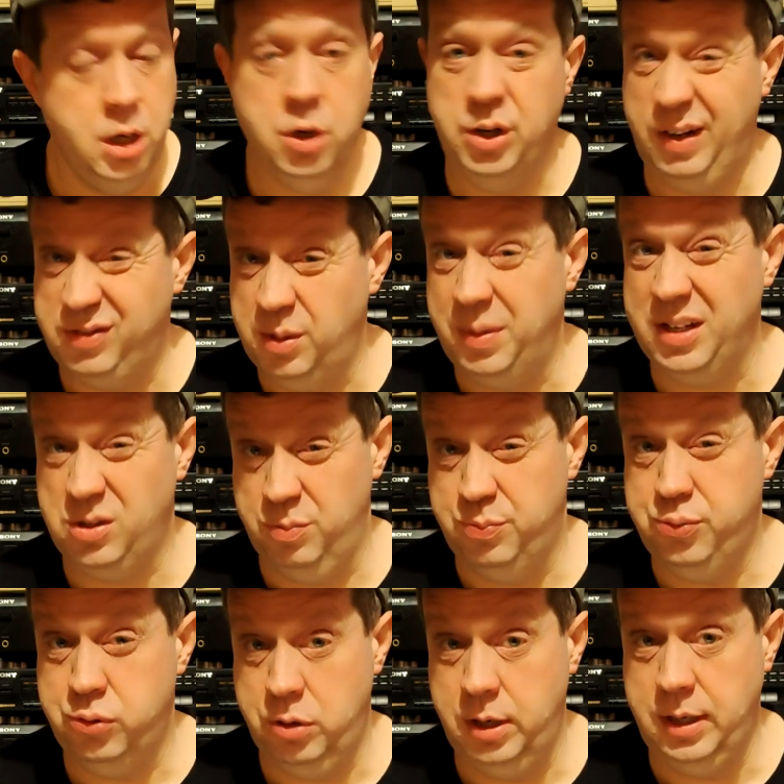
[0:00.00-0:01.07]
have to make some
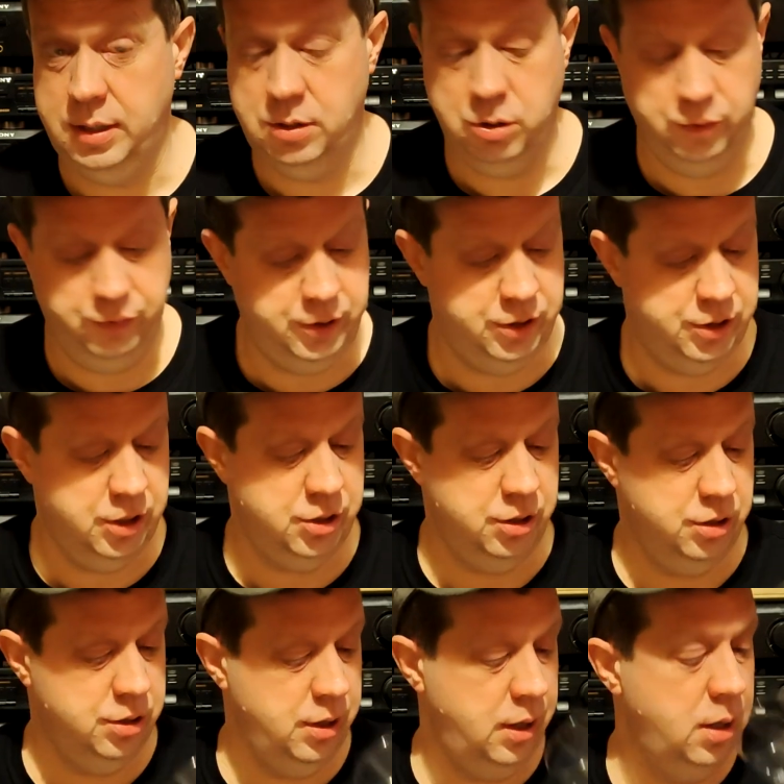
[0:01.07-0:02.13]
pretty tough
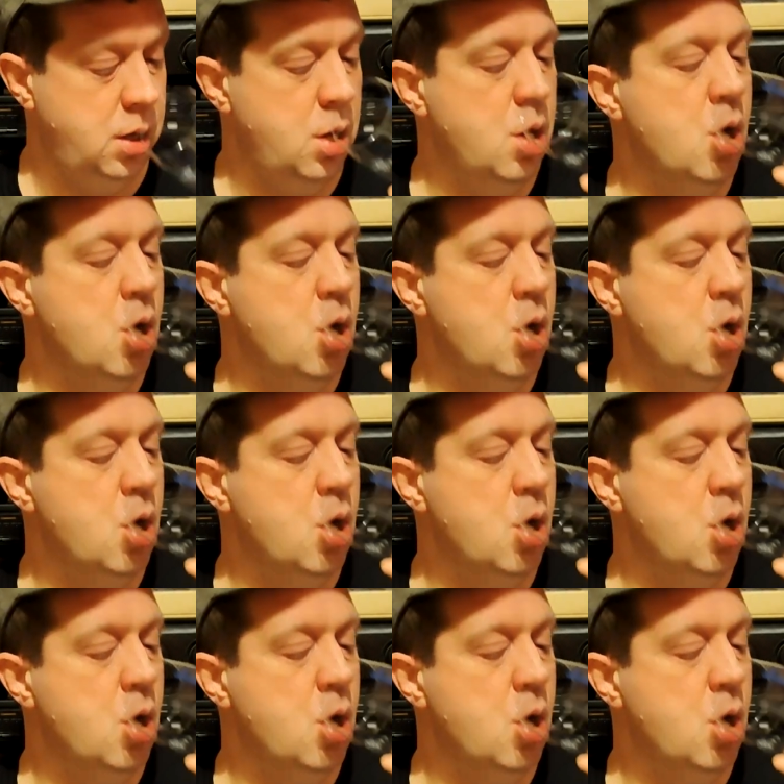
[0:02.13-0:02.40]
decisions here.